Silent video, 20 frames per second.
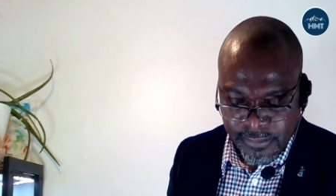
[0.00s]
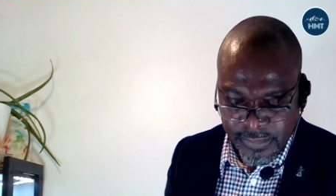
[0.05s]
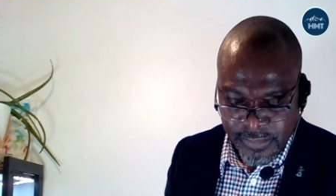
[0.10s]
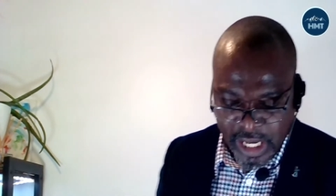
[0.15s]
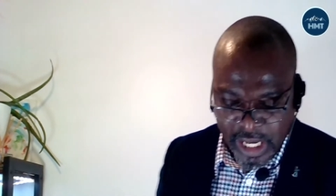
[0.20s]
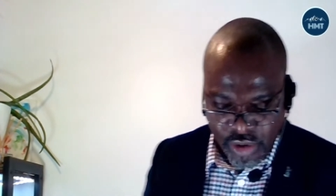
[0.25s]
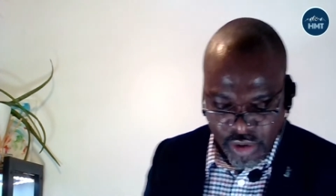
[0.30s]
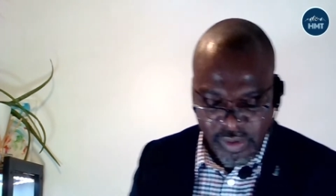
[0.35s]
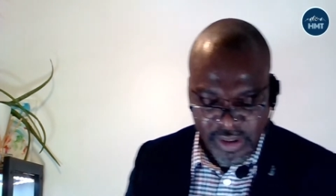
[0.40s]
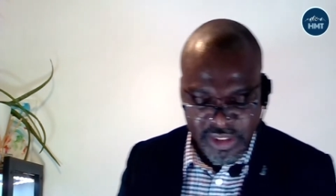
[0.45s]

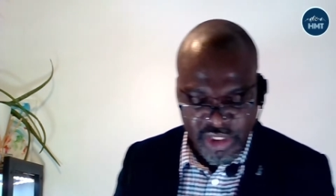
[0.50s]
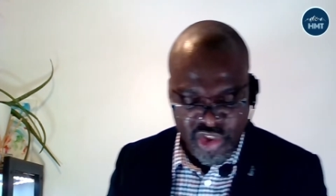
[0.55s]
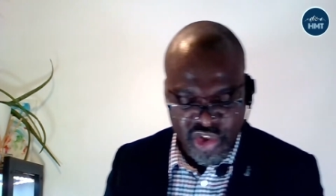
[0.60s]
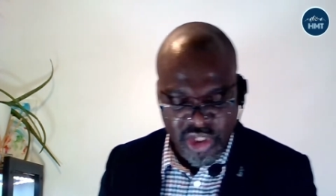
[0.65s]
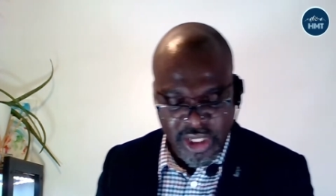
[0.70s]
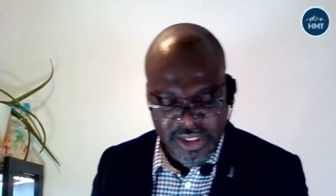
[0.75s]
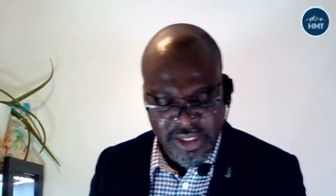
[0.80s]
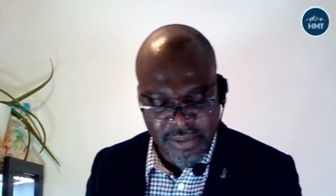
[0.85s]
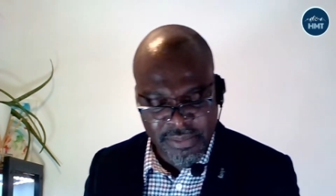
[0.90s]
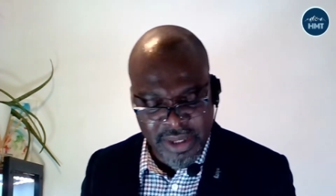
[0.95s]
Are you
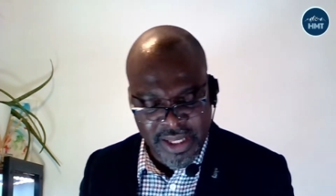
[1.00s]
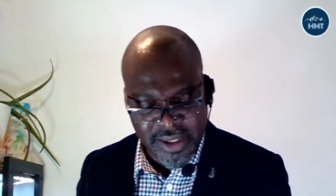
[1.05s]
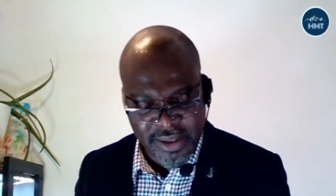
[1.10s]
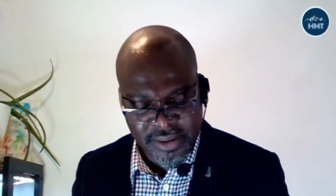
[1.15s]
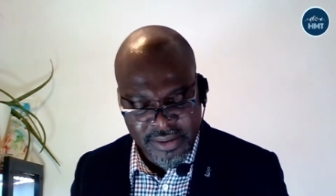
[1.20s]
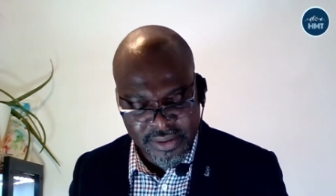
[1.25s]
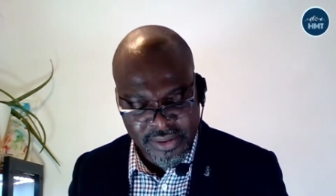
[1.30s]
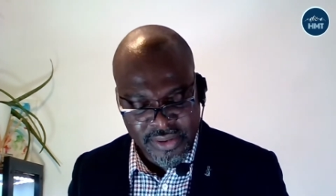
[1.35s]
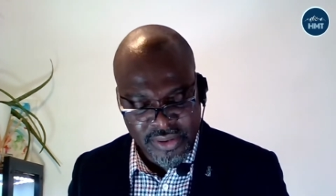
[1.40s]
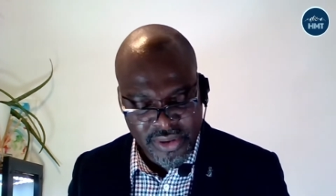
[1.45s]
understanding me?
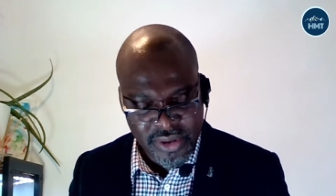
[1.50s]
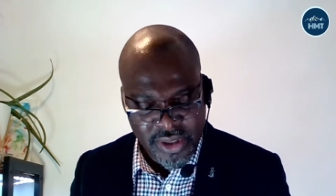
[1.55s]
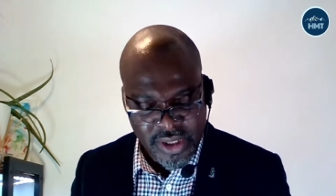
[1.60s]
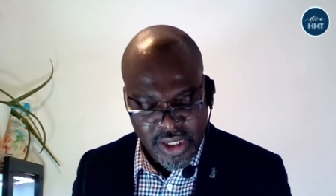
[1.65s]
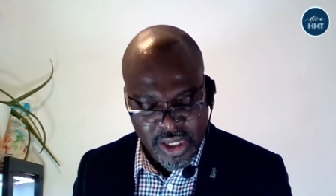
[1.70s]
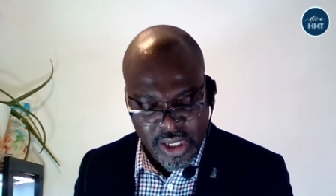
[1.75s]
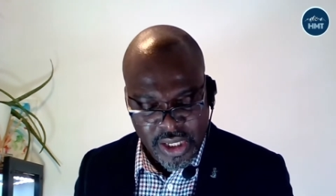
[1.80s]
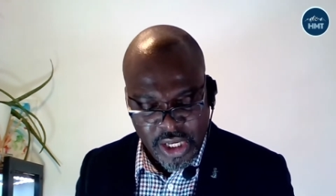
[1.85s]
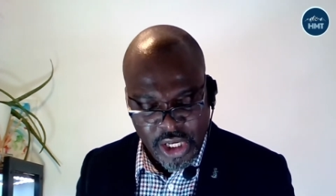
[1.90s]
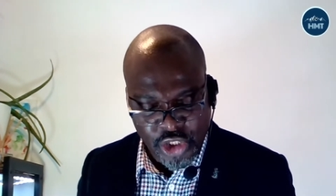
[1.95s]

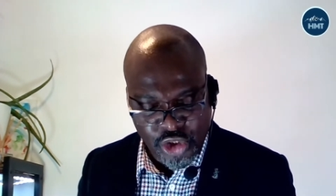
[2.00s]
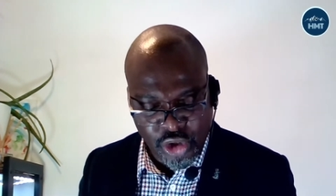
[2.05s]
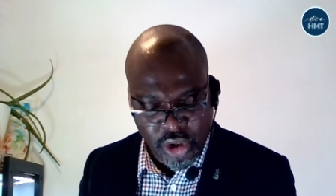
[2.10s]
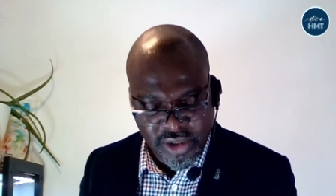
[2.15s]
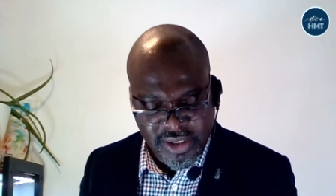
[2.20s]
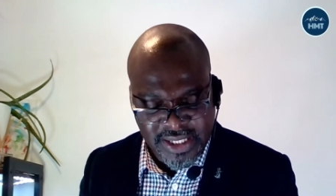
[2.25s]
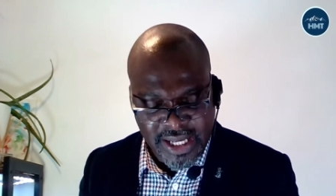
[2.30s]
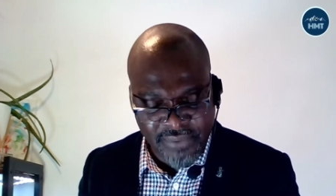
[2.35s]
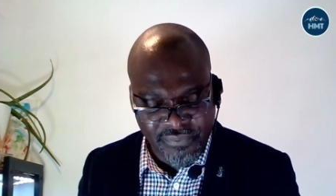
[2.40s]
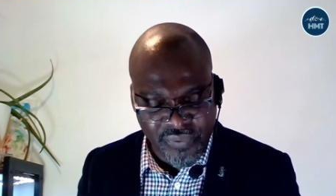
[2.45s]
It's not
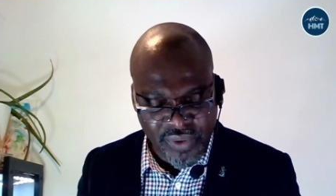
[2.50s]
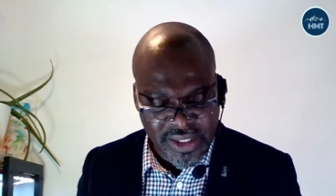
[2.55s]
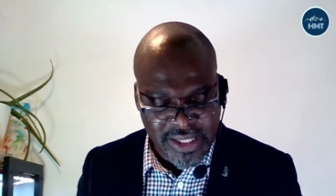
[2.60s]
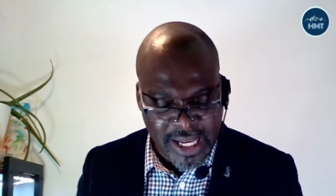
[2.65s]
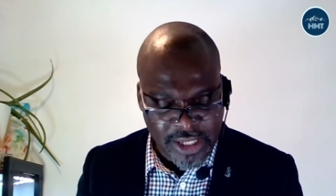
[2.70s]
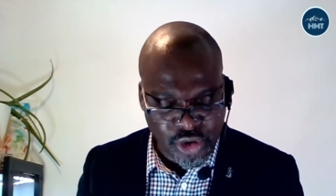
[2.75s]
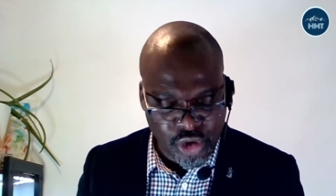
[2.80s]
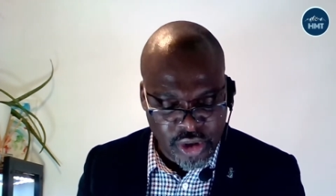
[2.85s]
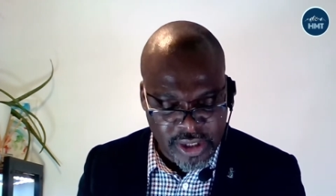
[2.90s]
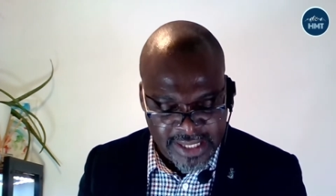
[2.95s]
something
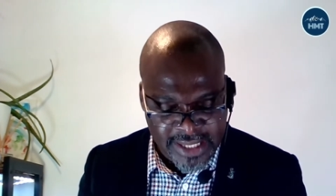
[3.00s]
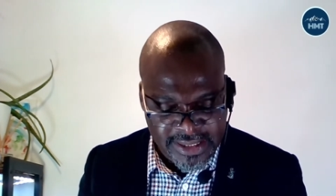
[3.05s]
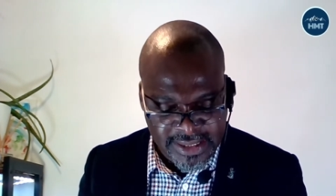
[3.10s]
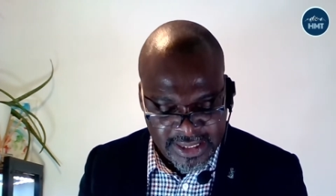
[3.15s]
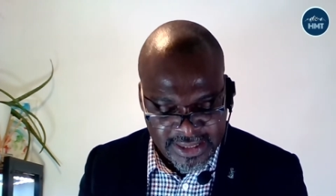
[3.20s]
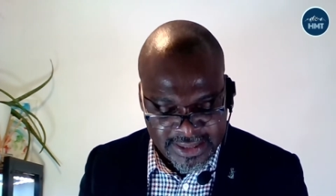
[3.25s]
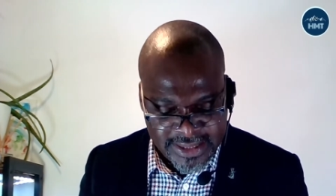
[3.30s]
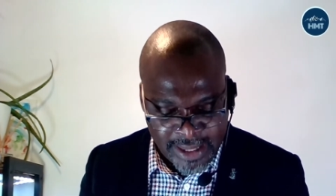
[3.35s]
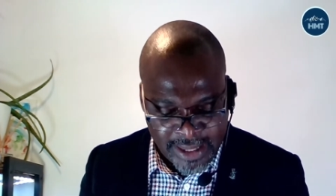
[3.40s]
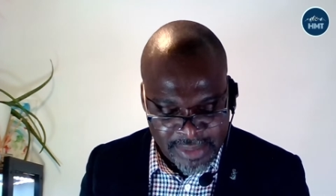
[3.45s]
that you can
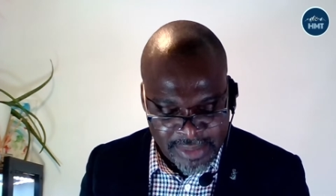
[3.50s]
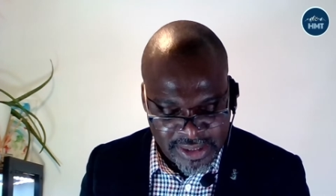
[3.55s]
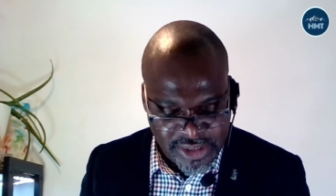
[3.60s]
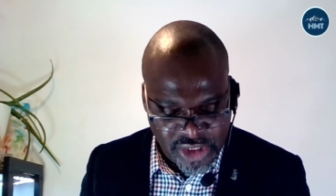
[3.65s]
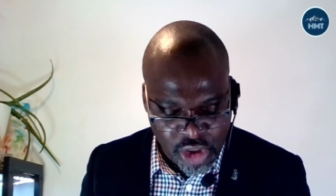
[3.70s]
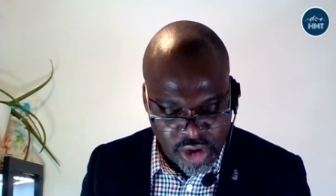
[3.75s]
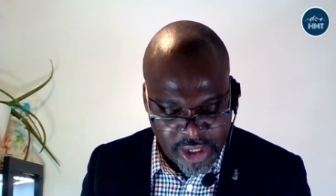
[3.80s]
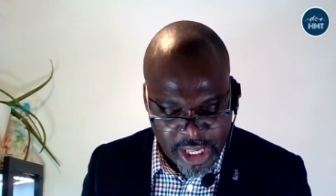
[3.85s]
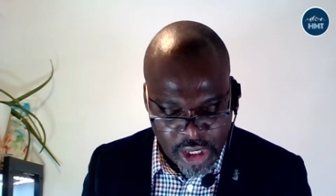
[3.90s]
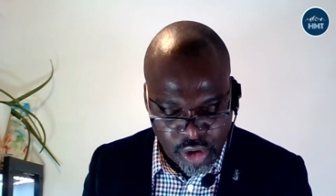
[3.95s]
just come and
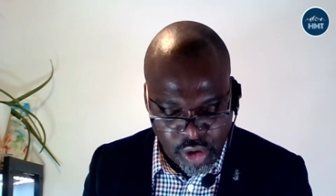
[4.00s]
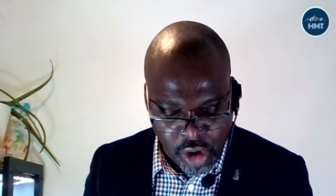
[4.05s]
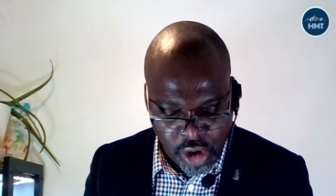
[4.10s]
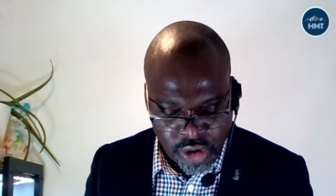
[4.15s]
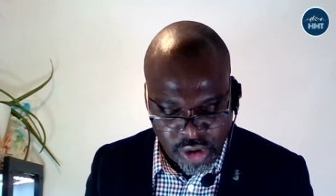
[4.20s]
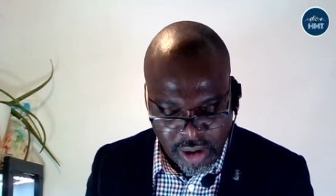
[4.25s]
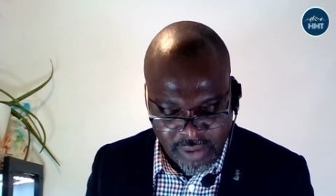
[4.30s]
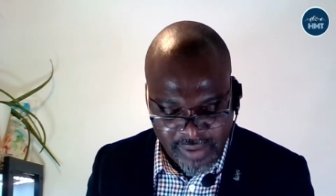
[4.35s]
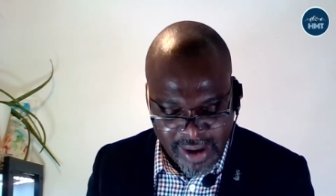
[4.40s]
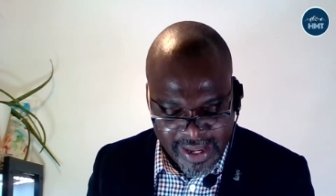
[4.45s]
say, okay,
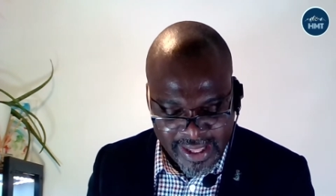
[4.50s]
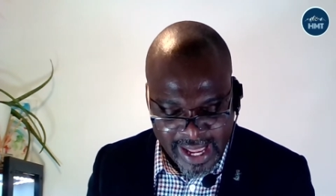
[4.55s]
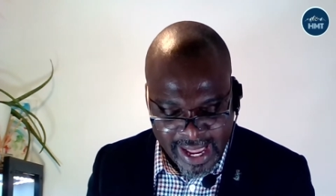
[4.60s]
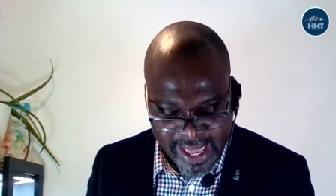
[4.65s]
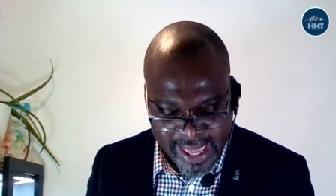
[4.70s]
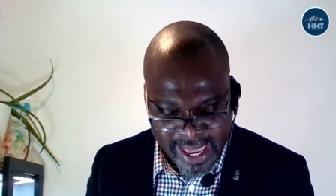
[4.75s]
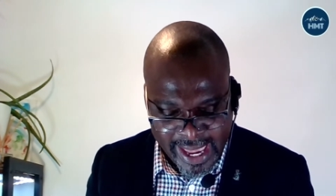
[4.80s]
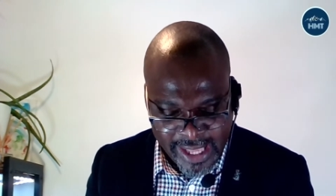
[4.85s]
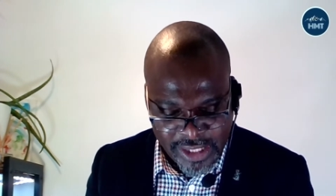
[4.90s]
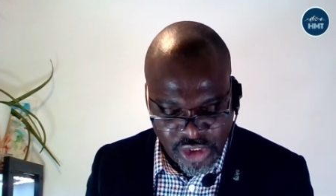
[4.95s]
God, all right,
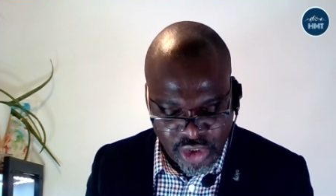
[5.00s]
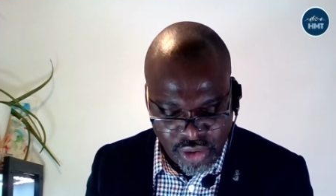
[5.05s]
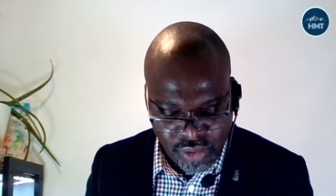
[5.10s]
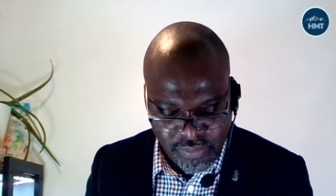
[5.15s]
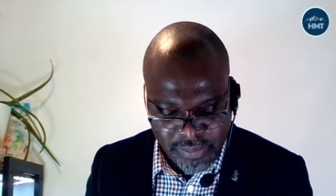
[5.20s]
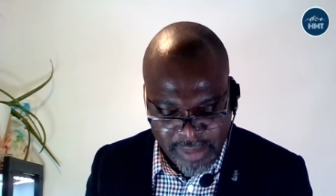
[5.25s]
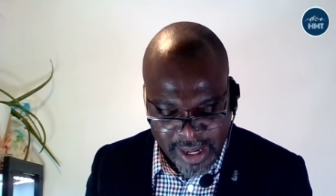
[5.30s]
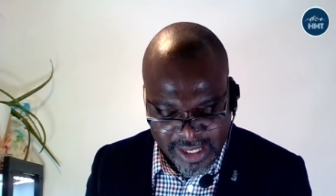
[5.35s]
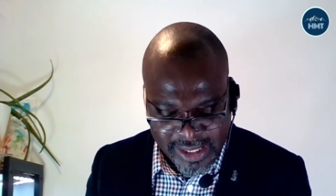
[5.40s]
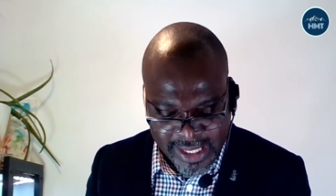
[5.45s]
I heard you,
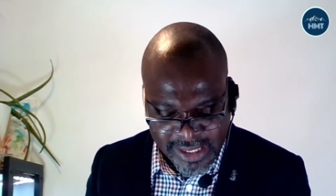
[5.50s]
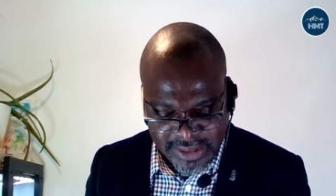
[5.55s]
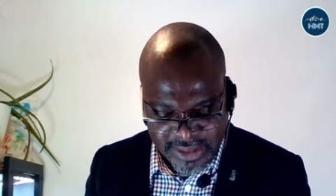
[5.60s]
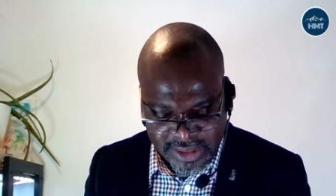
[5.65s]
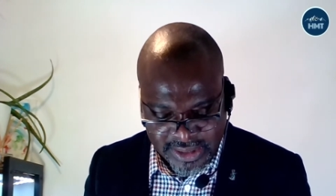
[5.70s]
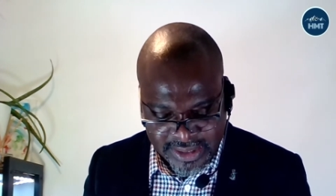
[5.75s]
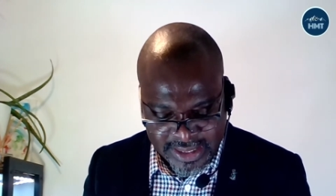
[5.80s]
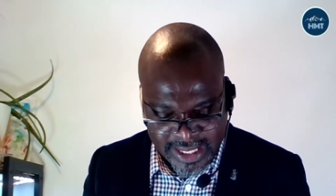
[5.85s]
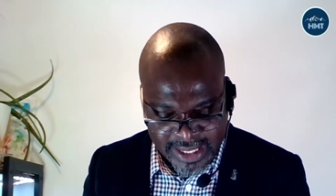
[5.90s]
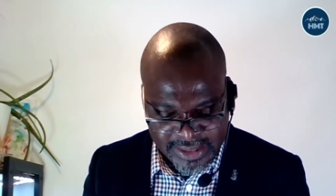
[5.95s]
but let's
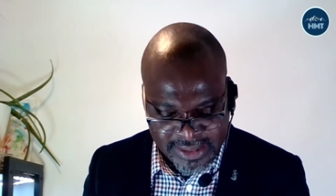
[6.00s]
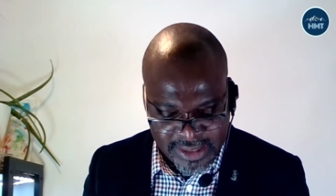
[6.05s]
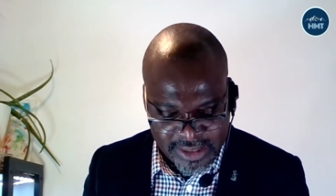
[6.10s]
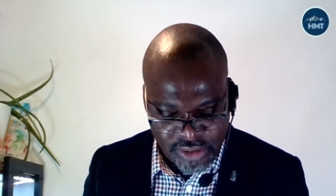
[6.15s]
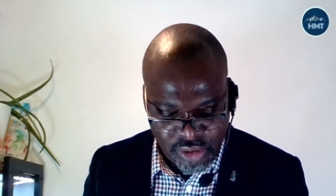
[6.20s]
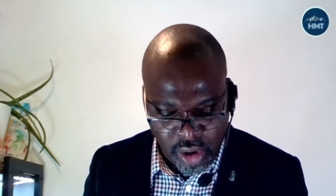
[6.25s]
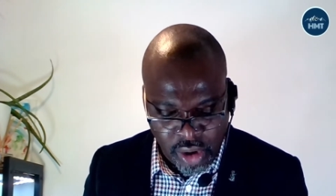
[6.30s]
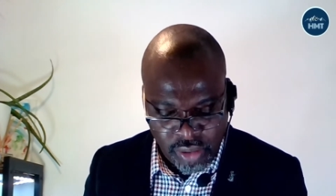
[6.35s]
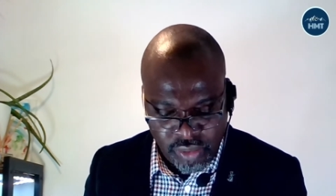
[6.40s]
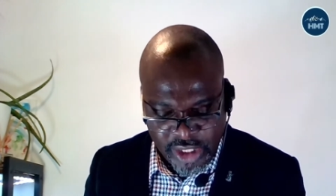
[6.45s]
discuss it.
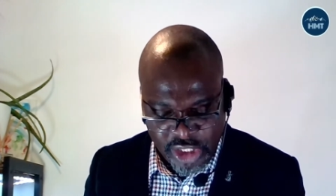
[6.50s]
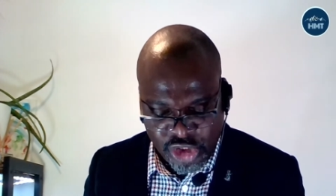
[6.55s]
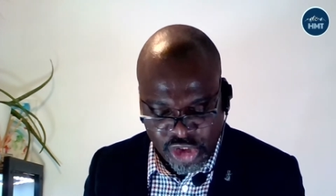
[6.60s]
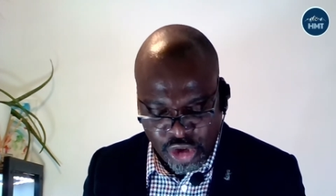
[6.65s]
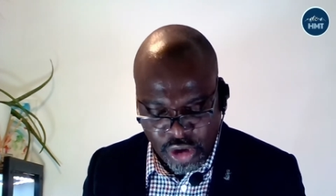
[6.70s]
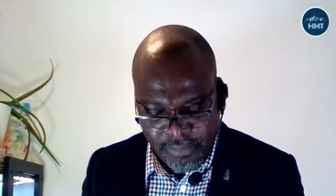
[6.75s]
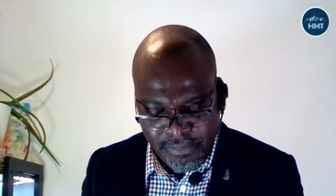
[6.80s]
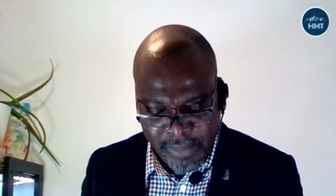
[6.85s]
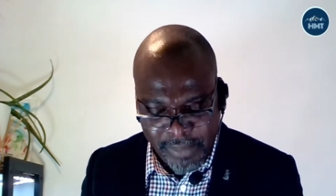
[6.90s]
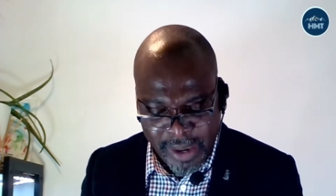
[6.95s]
No, it's
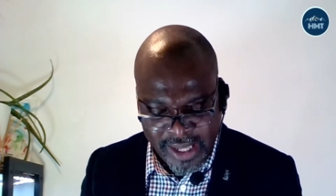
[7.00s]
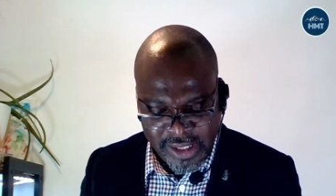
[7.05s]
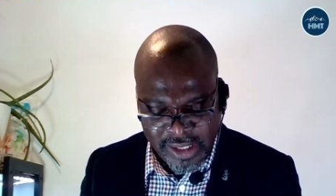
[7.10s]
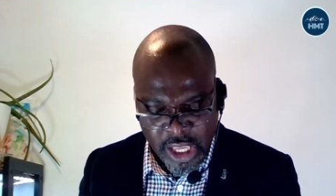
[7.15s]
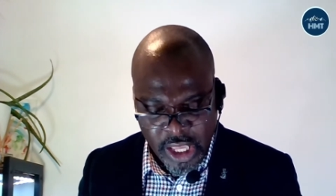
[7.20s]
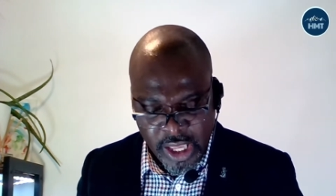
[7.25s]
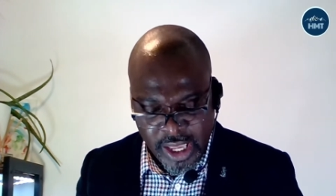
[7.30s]
not meant.